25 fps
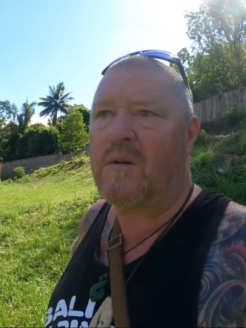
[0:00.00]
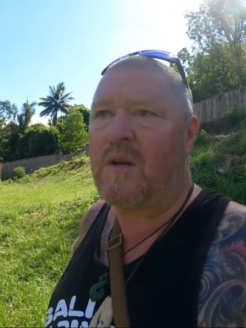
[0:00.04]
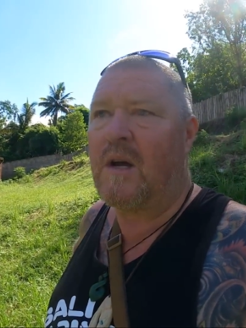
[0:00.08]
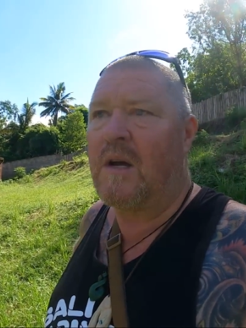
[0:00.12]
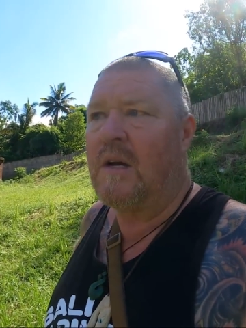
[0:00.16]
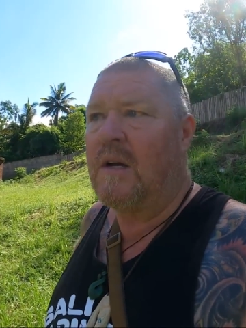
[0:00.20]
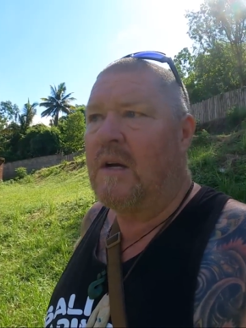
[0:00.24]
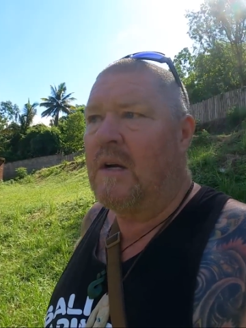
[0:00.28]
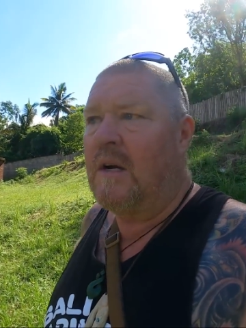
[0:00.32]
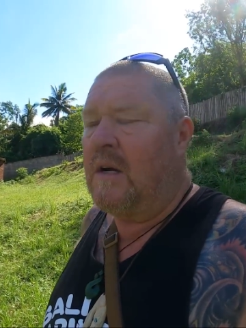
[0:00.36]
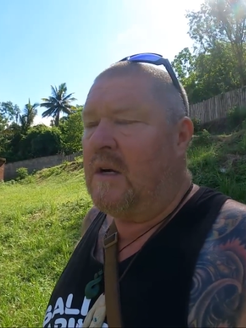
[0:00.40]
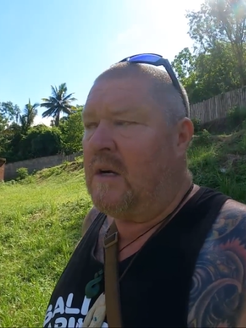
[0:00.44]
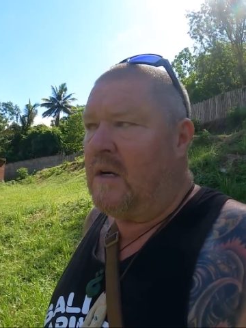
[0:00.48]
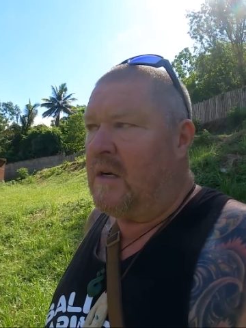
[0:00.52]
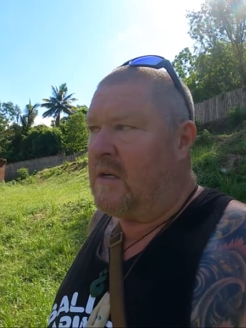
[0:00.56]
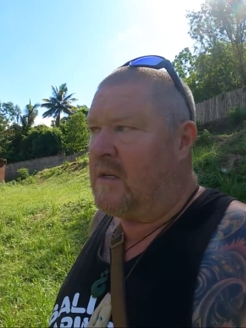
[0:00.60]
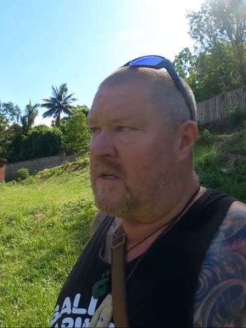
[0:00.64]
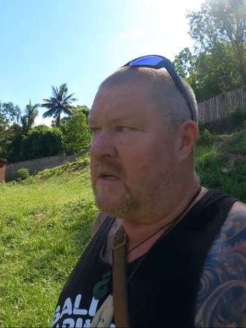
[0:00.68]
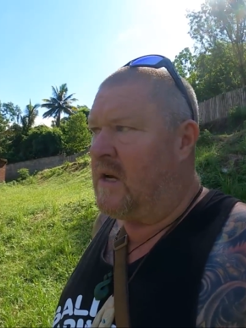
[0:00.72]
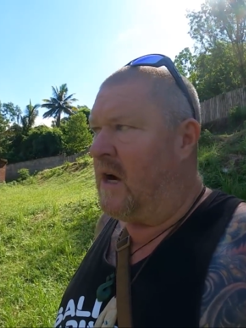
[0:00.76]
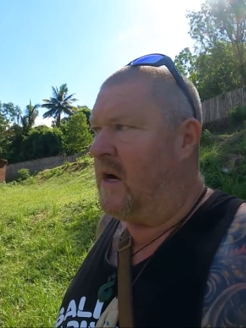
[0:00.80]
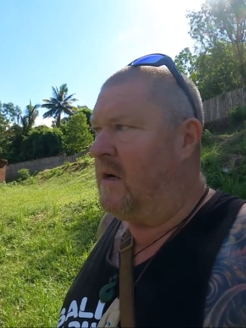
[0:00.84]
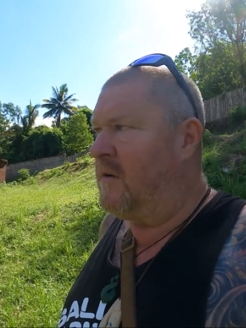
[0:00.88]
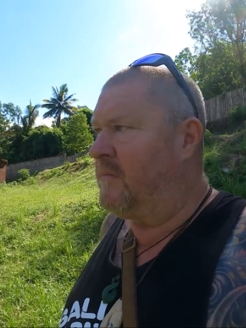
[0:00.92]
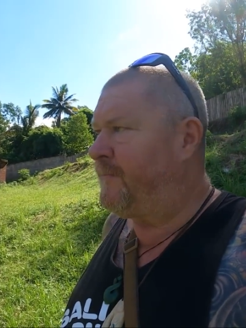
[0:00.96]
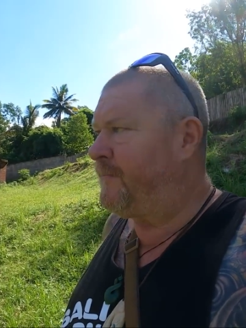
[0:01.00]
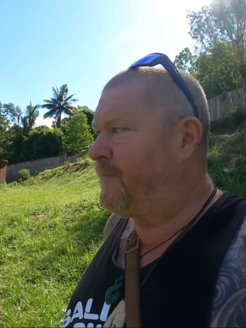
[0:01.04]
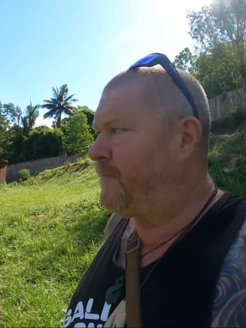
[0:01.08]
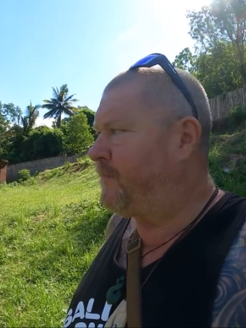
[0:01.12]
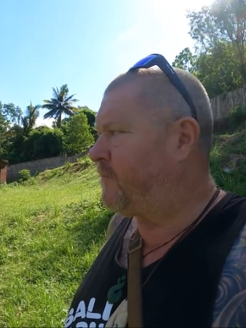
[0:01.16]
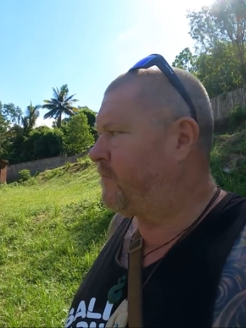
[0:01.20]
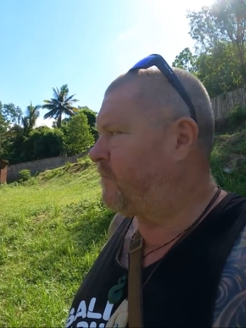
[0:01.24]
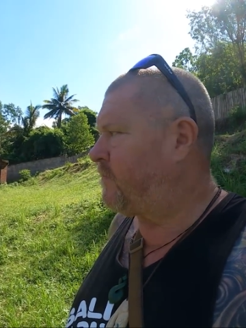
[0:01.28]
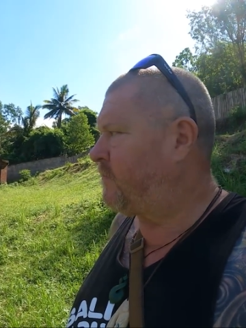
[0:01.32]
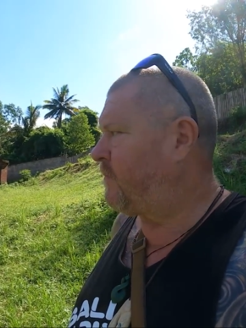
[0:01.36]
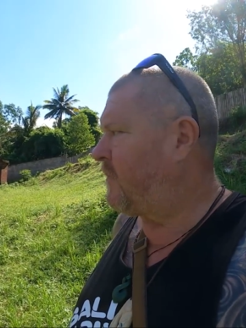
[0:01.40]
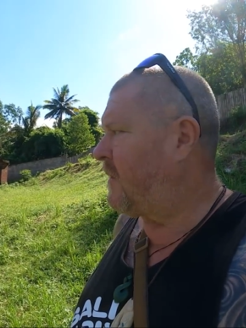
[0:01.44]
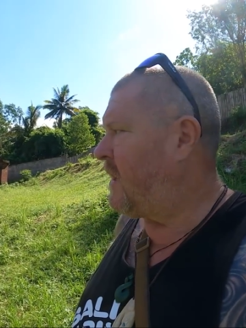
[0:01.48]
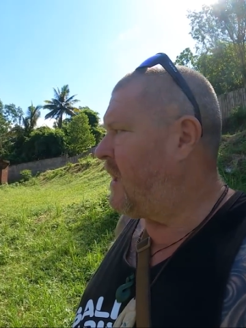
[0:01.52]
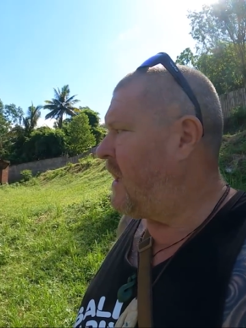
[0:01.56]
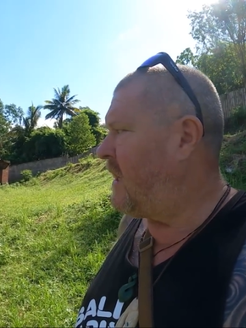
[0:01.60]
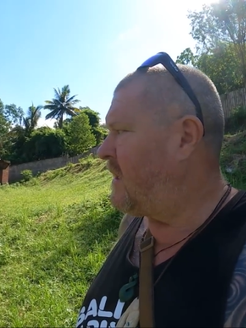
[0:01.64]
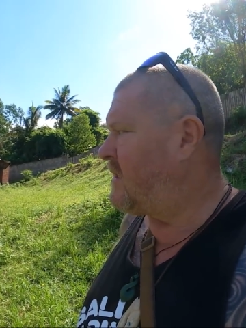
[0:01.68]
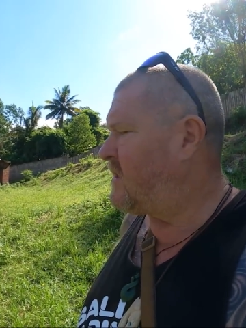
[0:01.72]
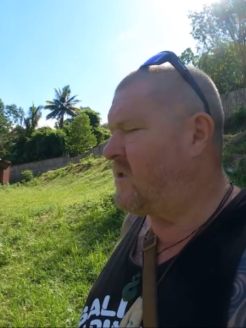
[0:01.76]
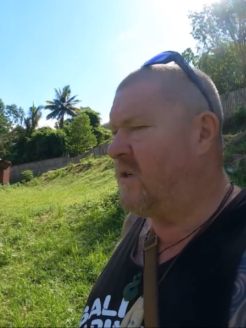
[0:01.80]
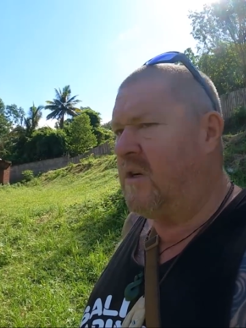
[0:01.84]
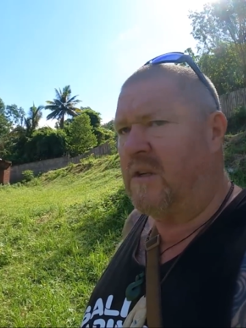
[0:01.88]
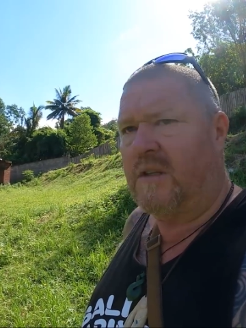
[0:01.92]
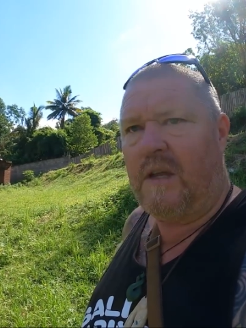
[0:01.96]
So
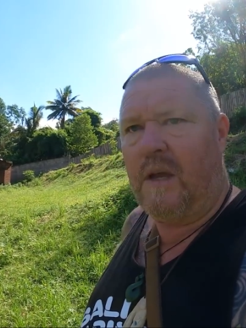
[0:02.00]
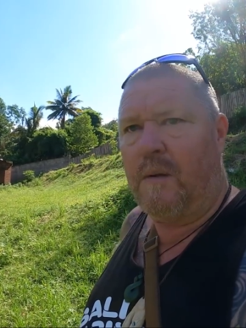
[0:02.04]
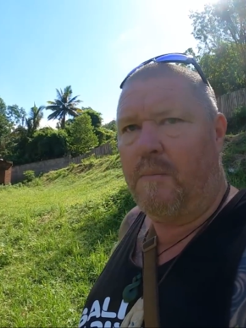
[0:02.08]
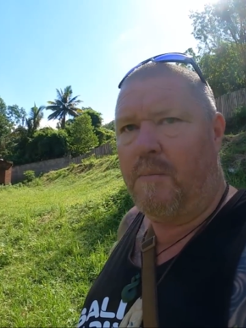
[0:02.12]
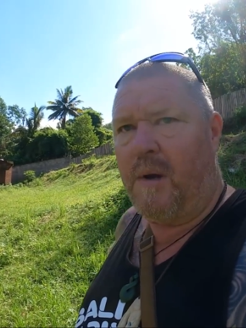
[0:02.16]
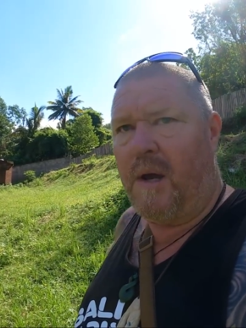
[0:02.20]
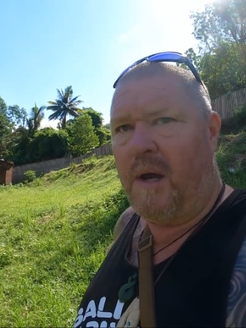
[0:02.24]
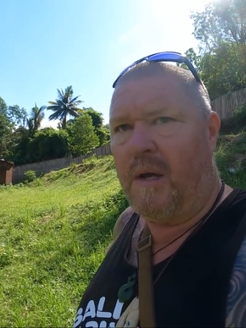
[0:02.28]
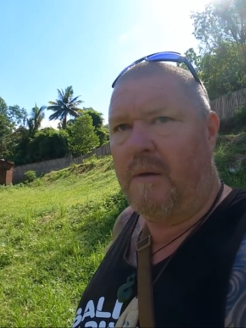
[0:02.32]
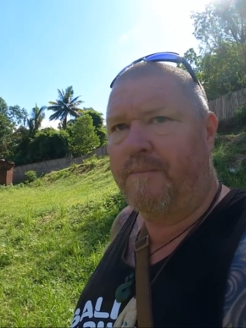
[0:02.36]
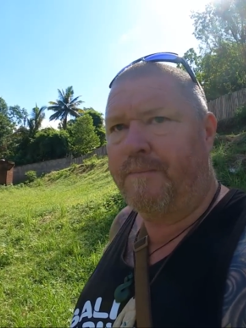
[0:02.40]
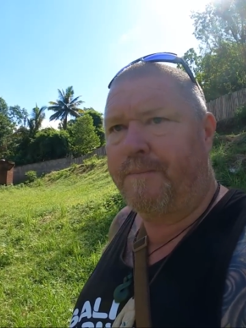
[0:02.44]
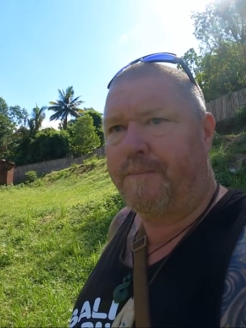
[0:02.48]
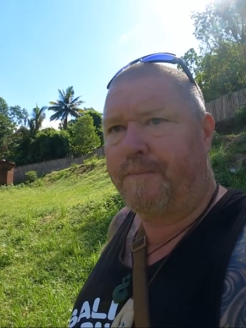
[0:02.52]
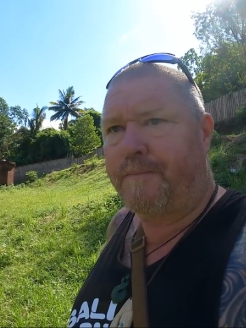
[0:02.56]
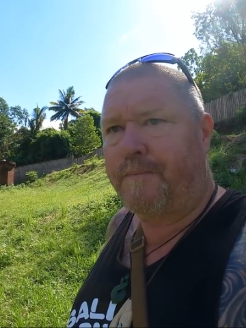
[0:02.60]
it's not that bad.